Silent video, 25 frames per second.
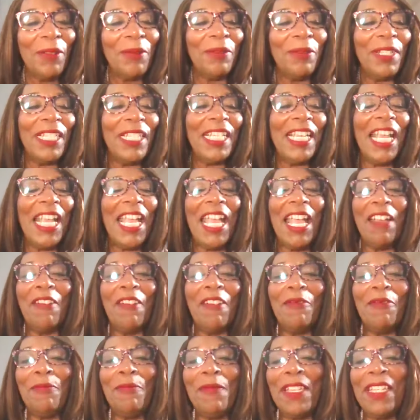We
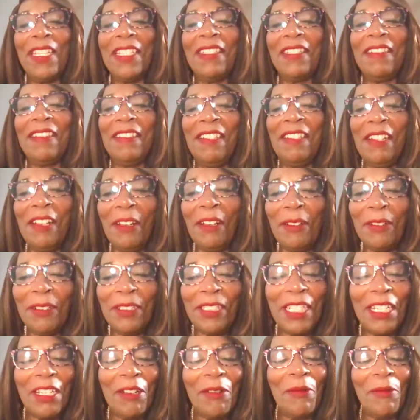have Miss
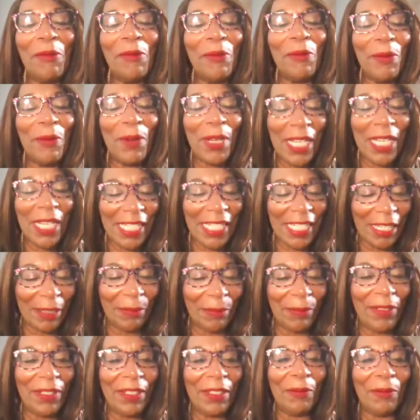Dola
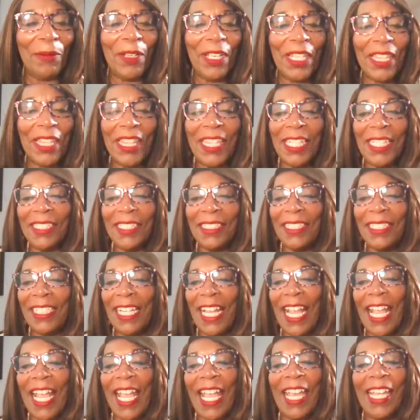Williams with us,
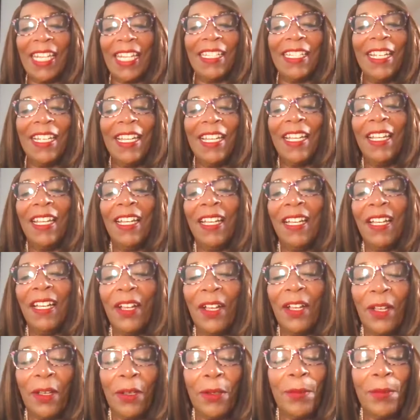and
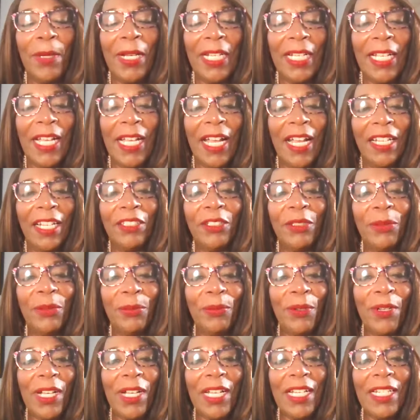oh my gosh,
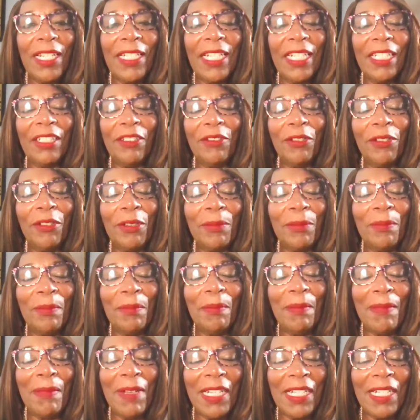what a
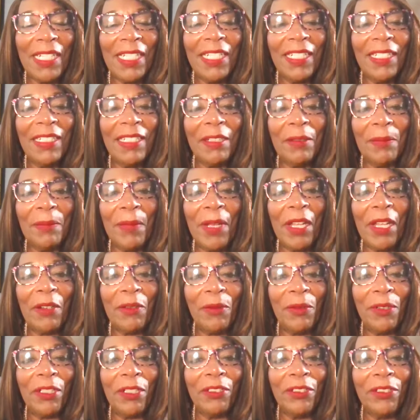tremendous
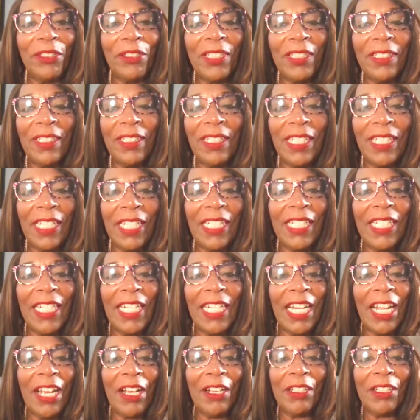amount of work she's done
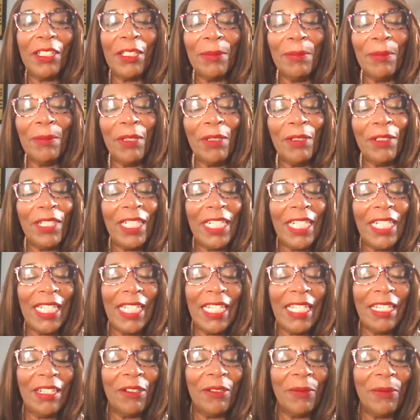in our community
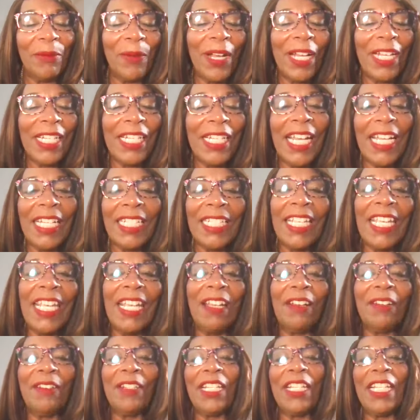here in Wyandotte
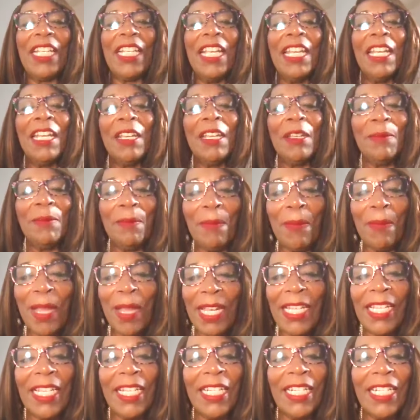County,
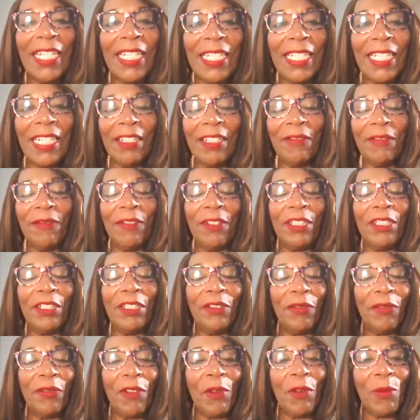making a
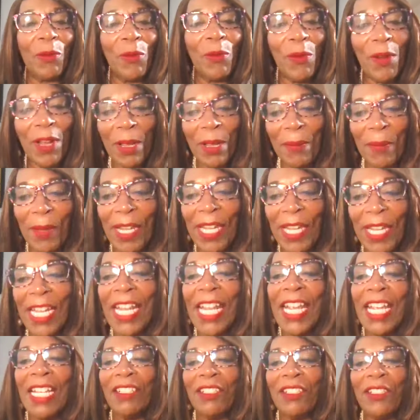difference for women.
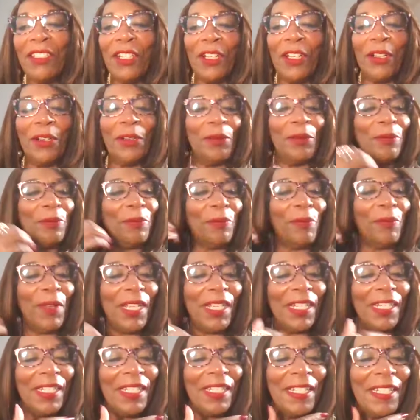So,
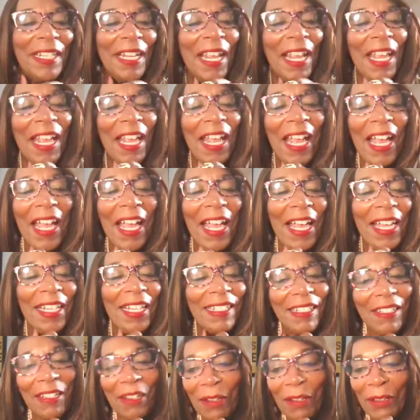Miss
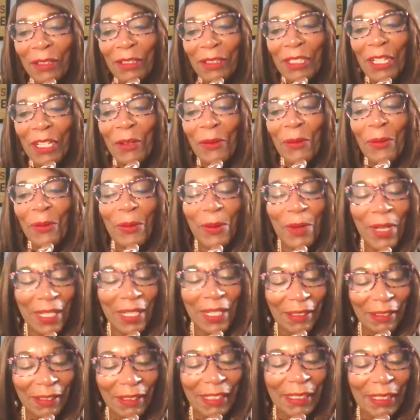Dola,
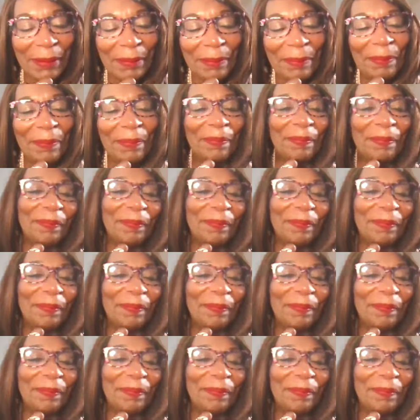welcome.